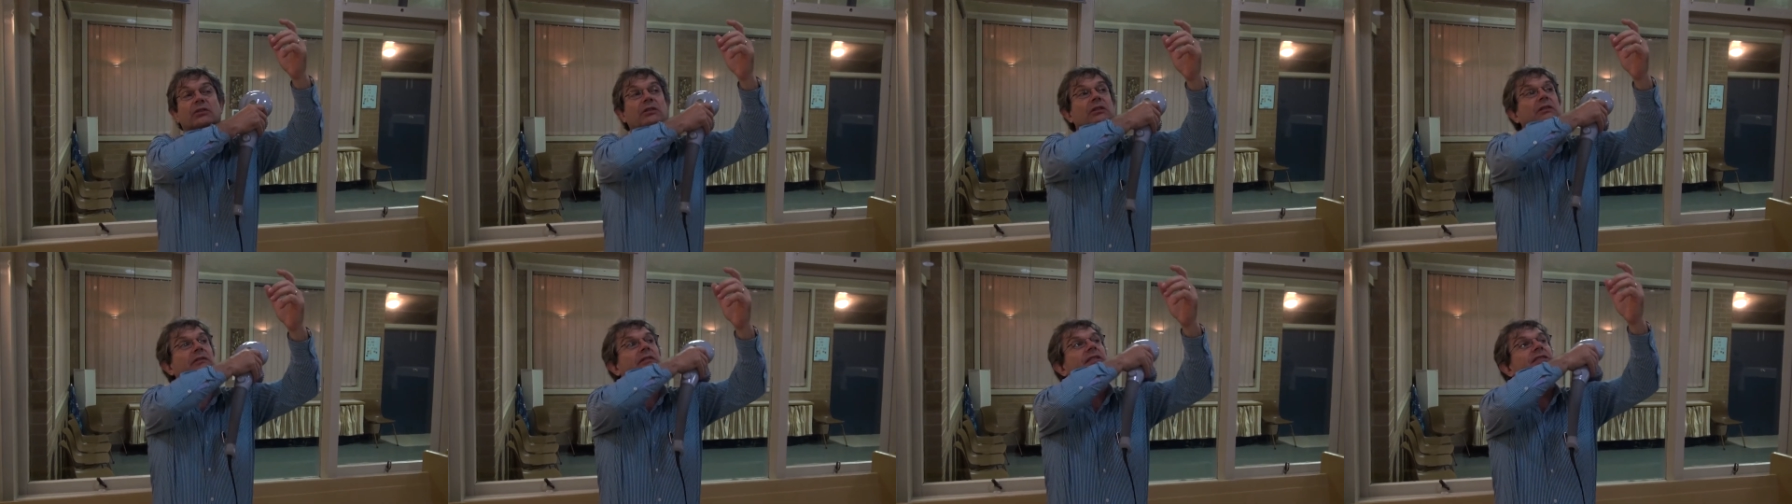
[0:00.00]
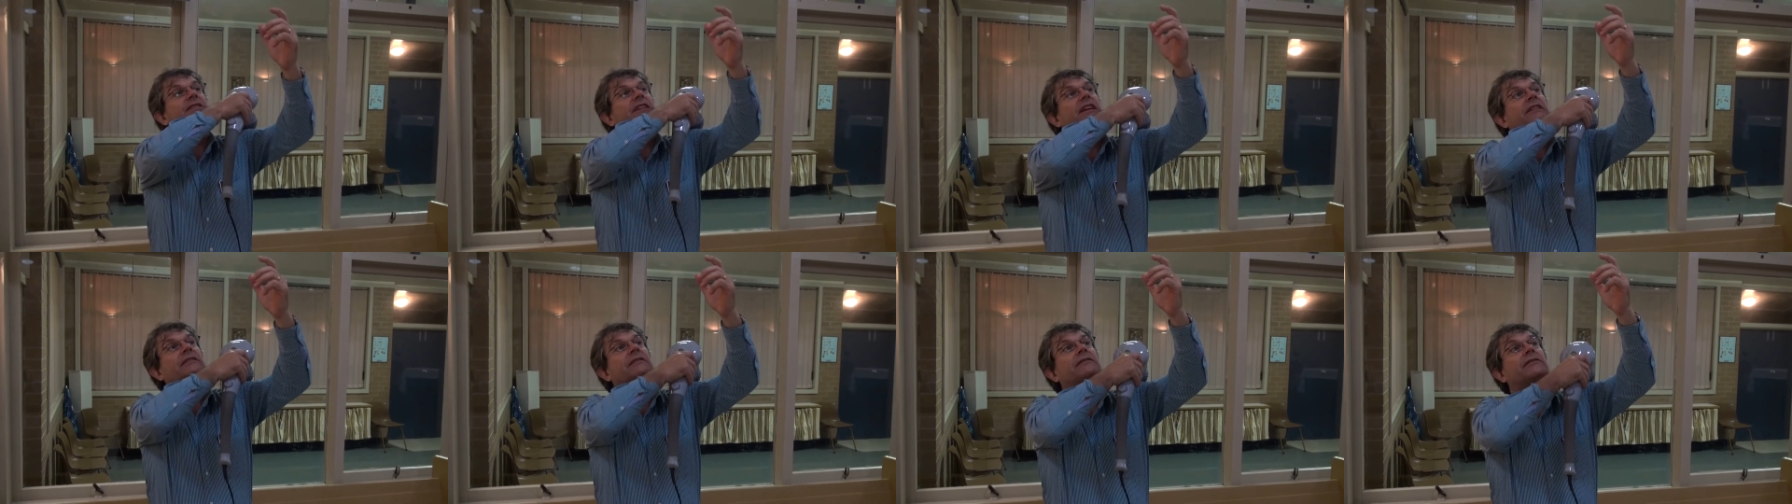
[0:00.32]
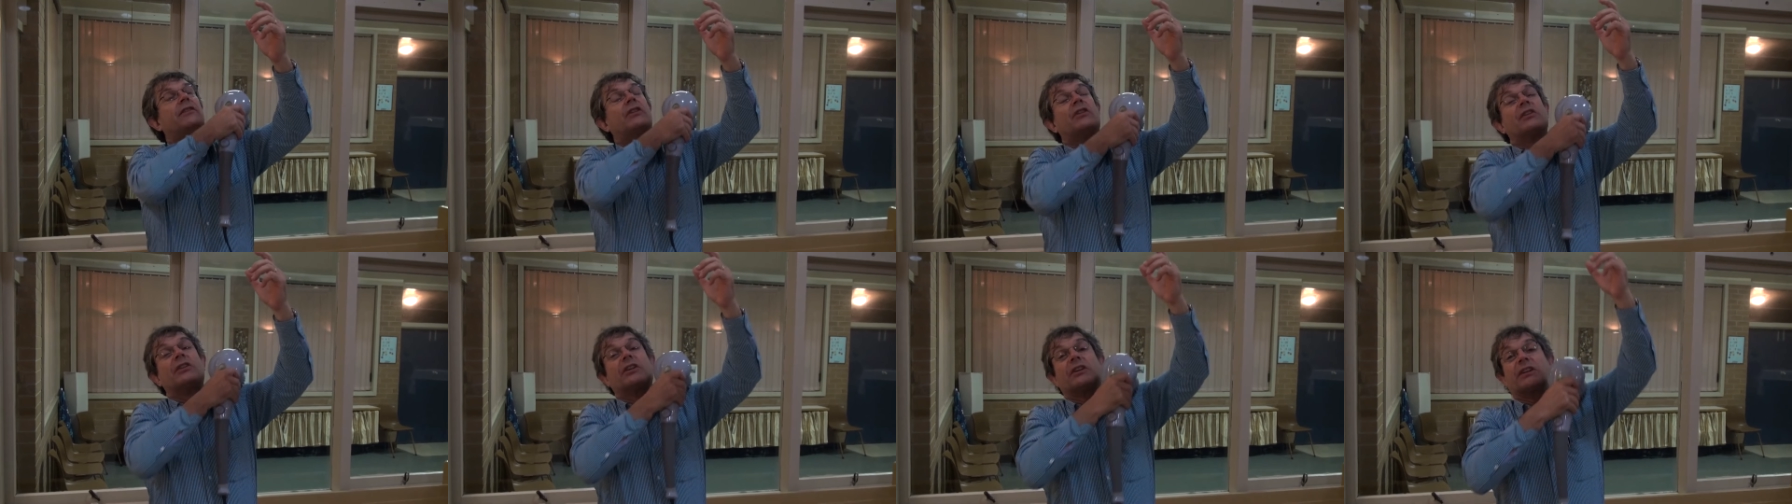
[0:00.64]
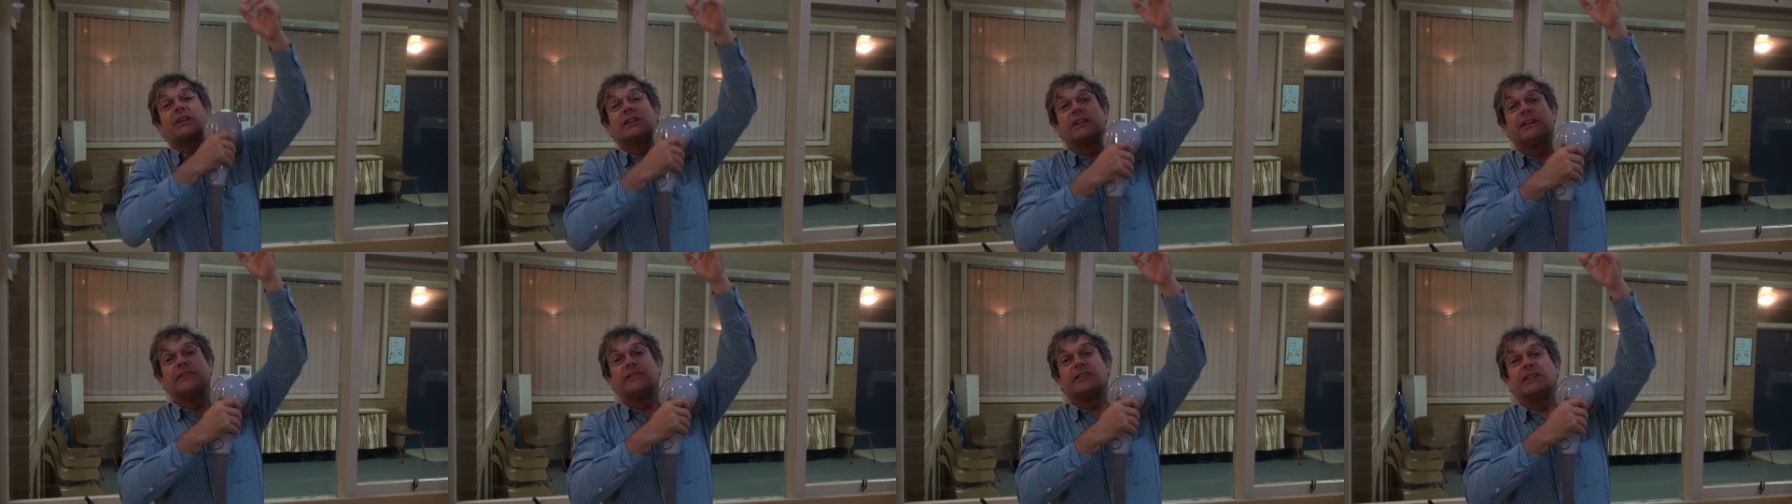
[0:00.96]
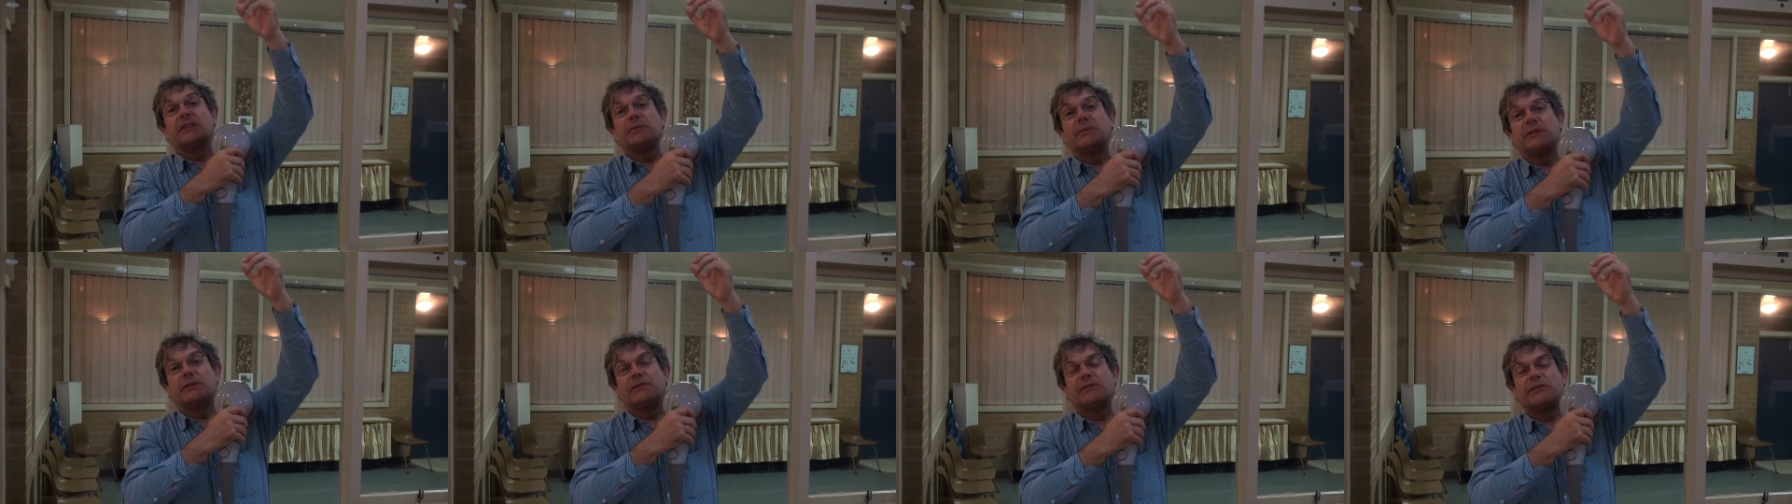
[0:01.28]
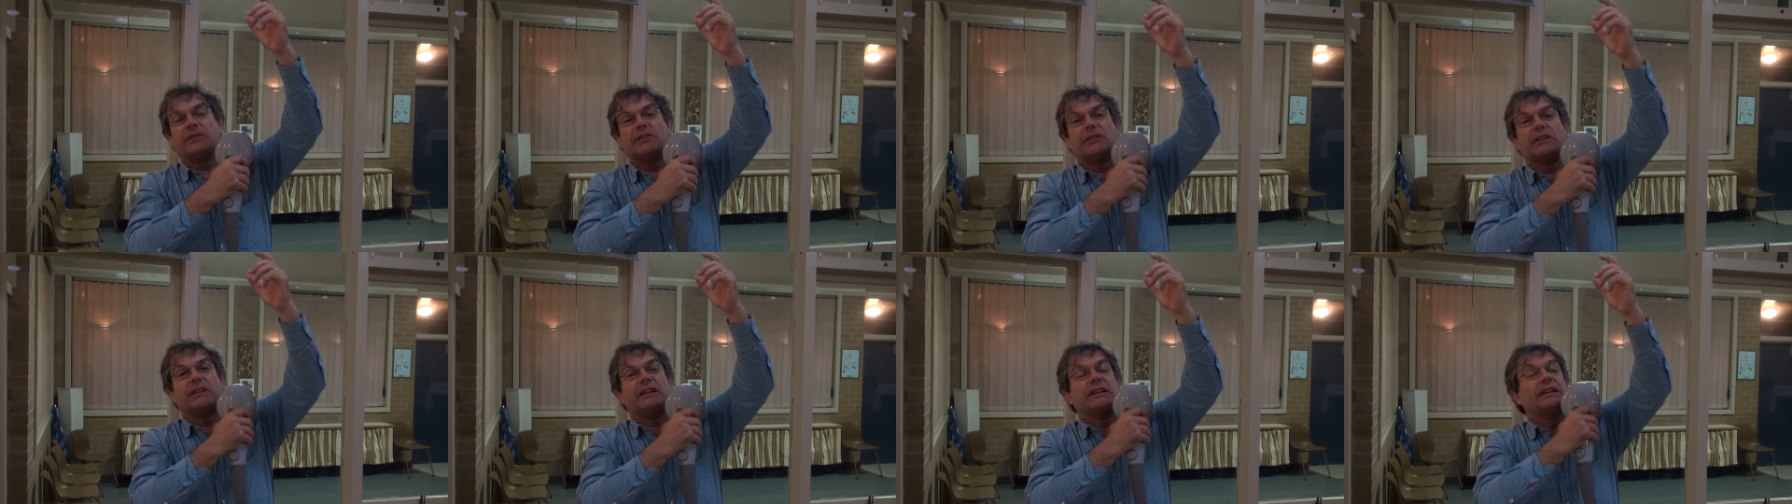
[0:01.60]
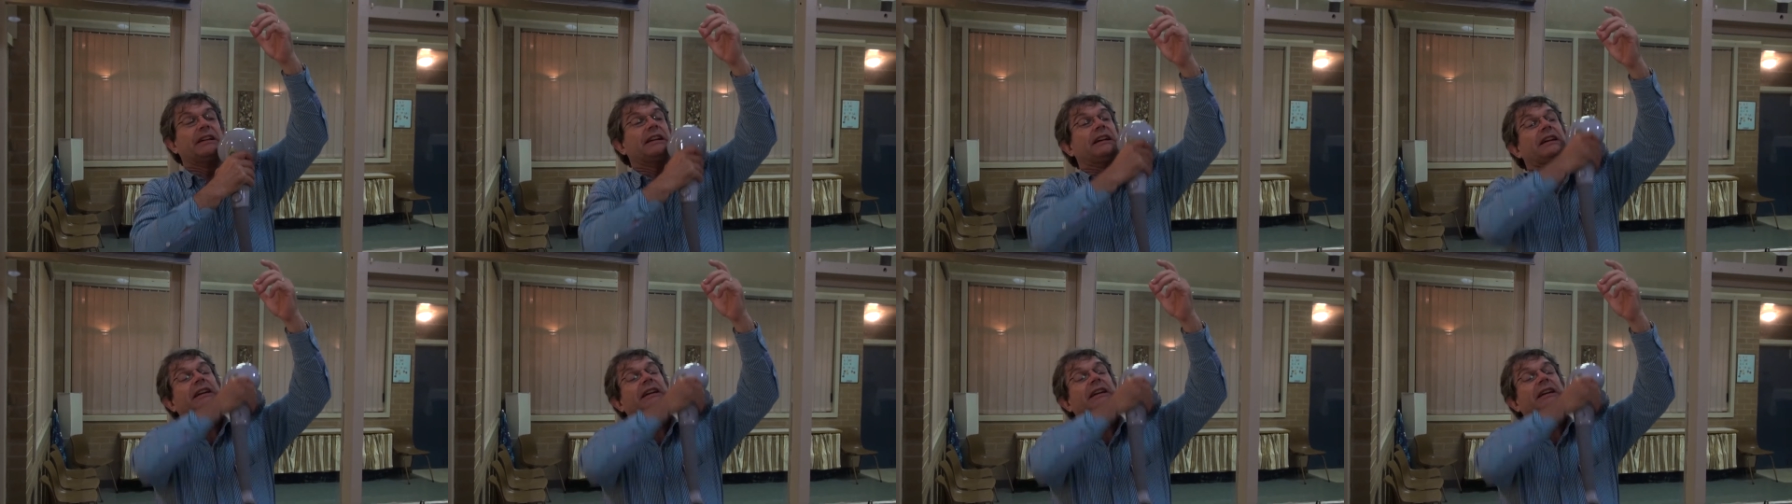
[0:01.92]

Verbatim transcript: all of a sudden find I could lift it a bit further.